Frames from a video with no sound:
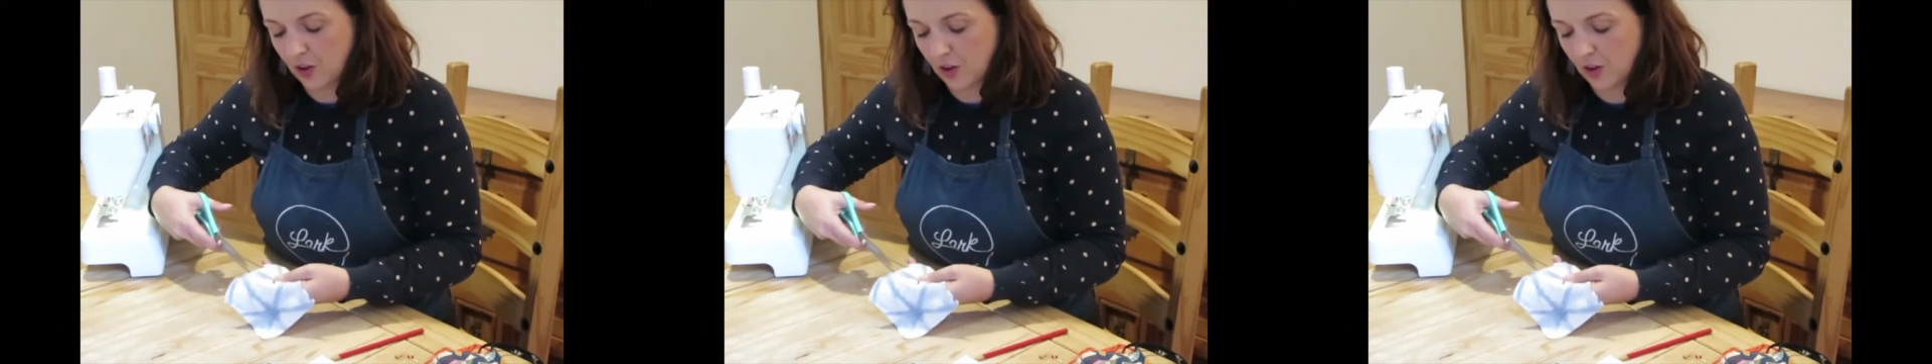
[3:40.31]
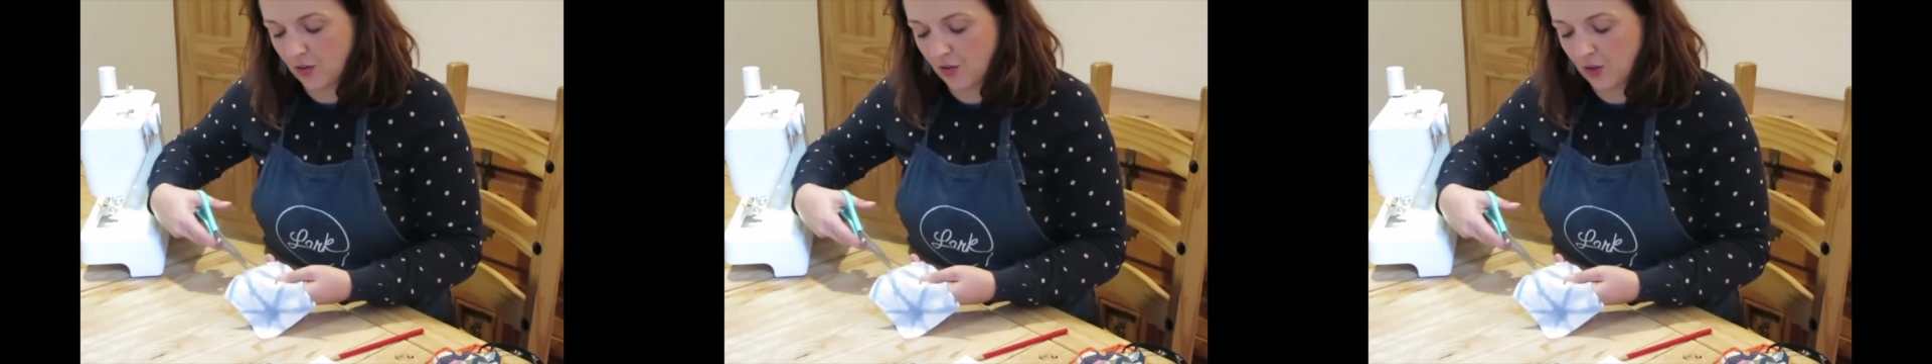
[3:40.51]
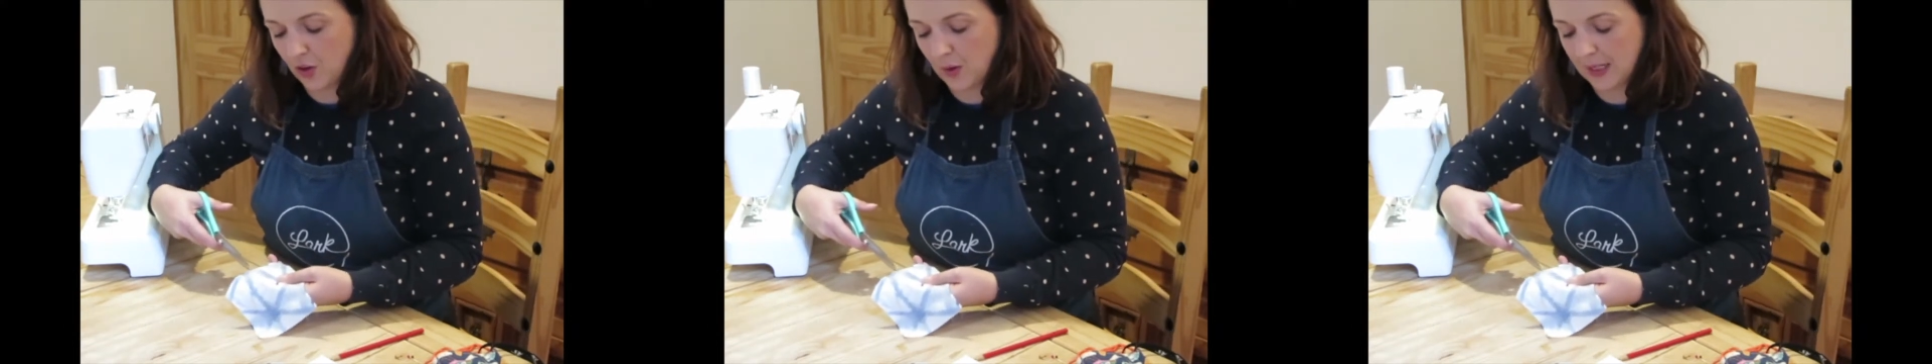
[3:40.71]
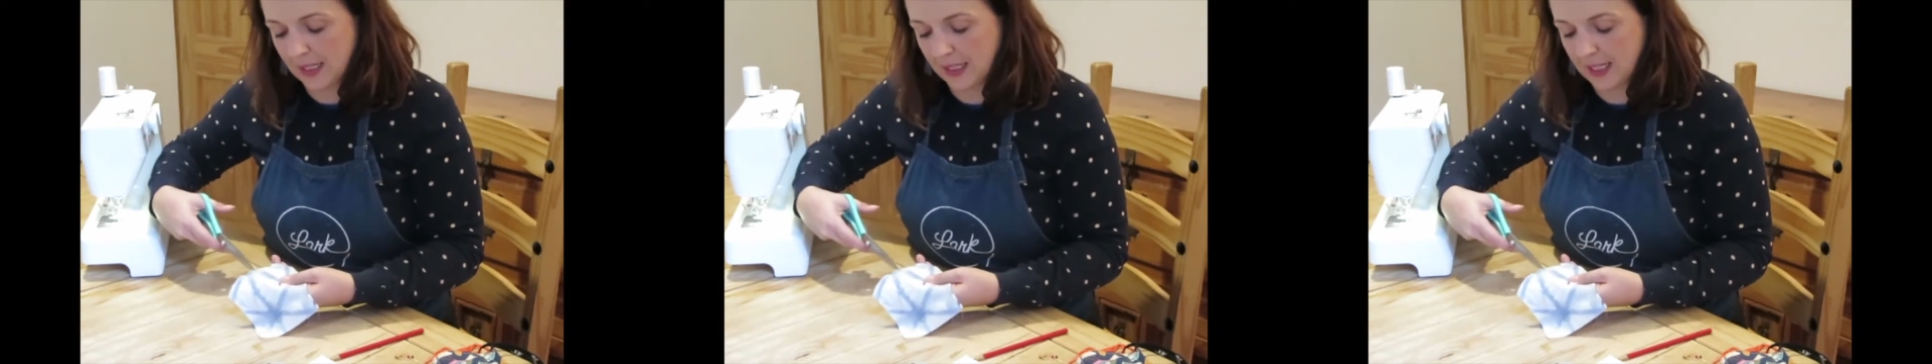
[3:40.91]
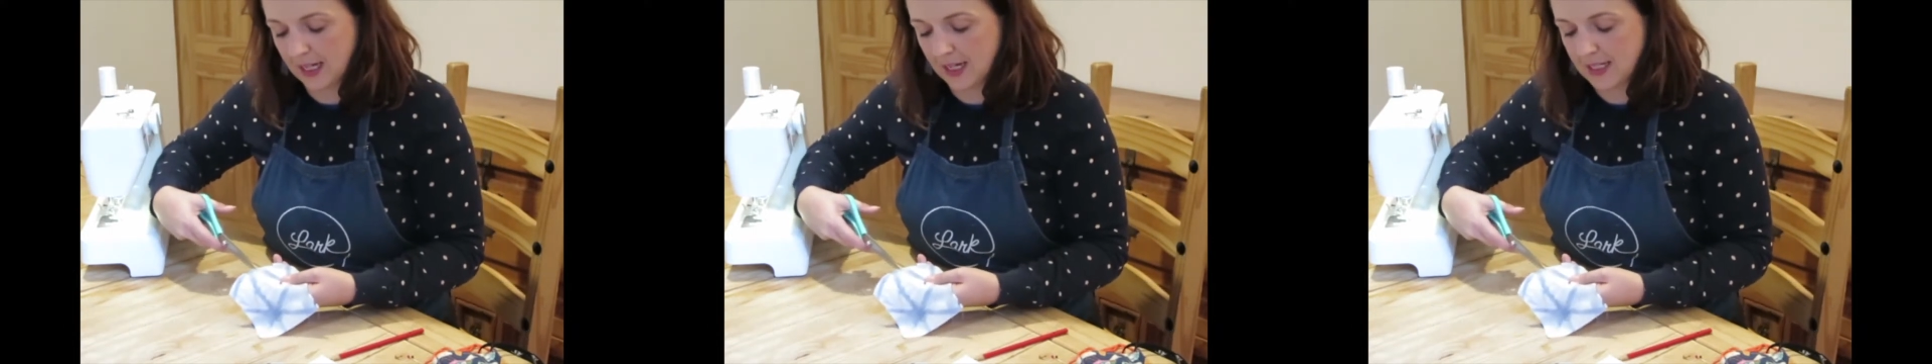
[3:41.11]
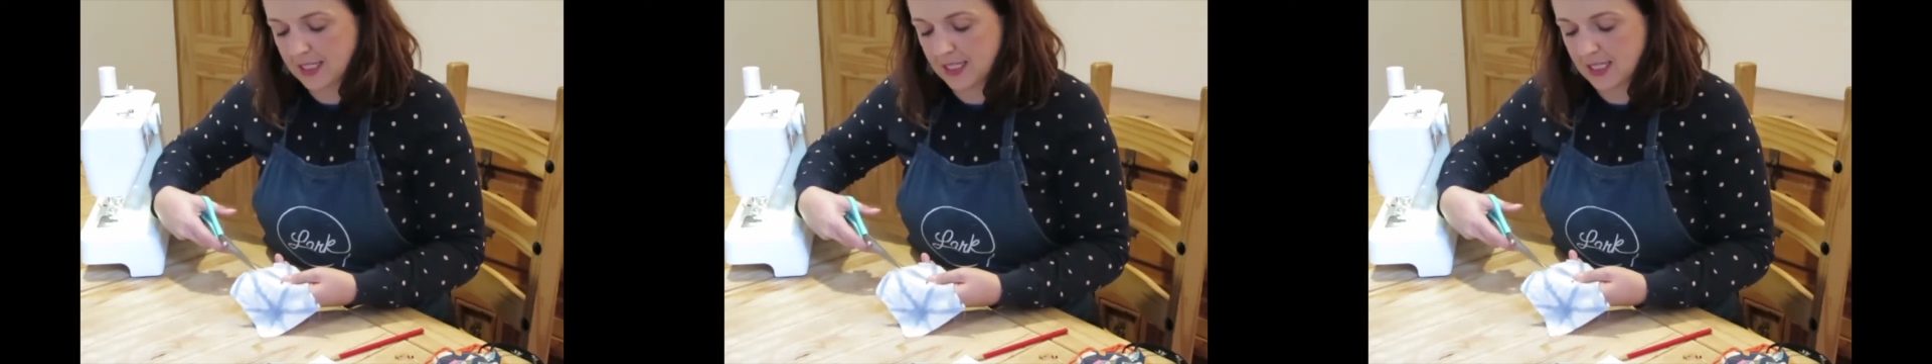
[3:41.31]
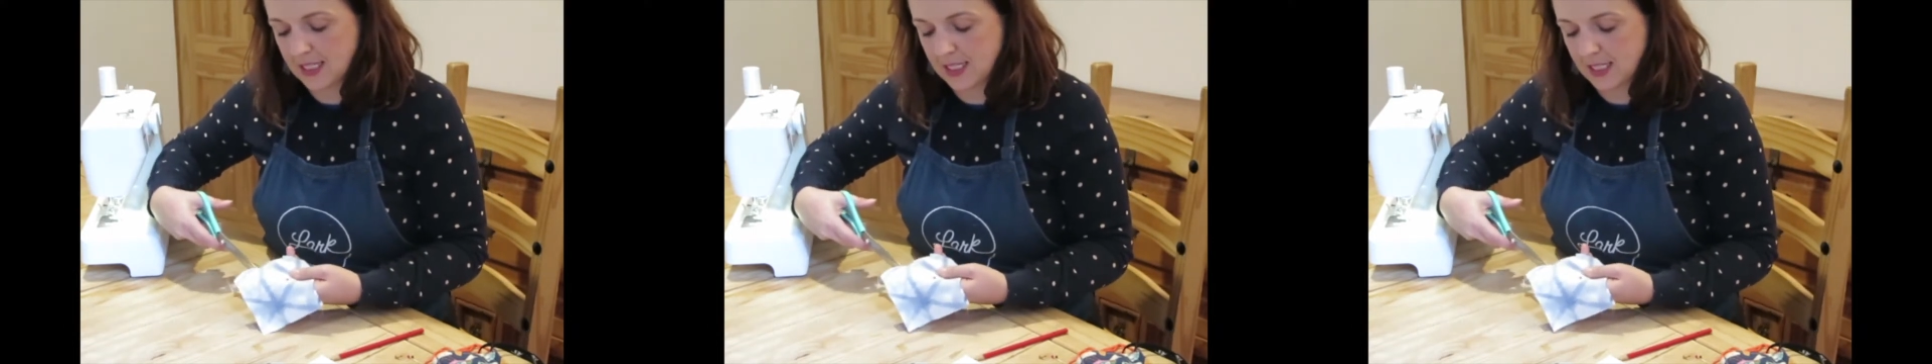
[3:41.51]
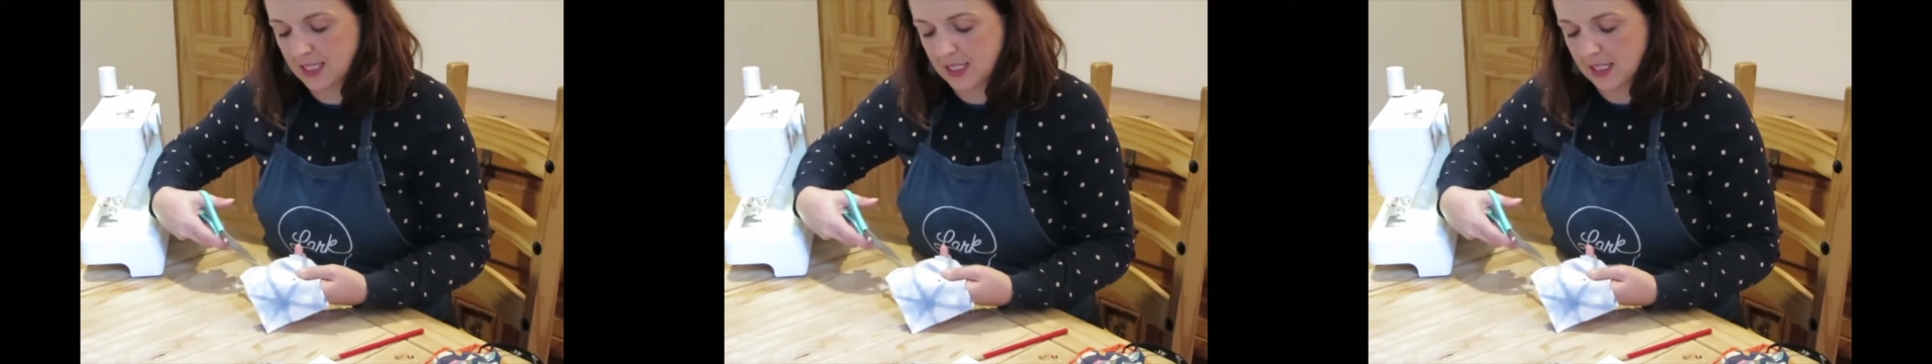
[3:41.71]
a few little
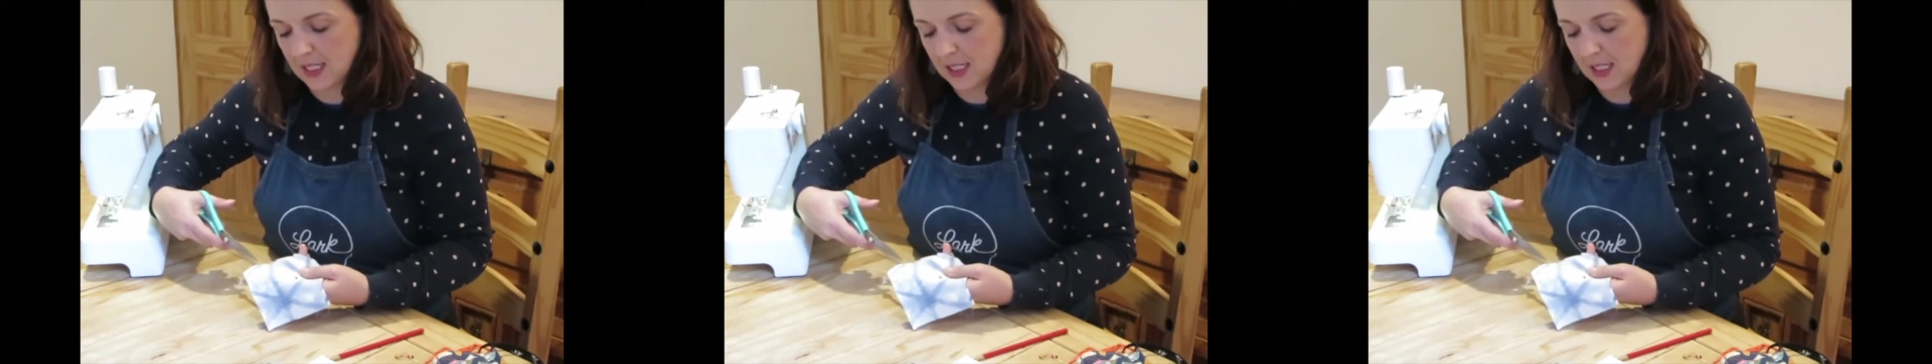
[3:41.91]
cuts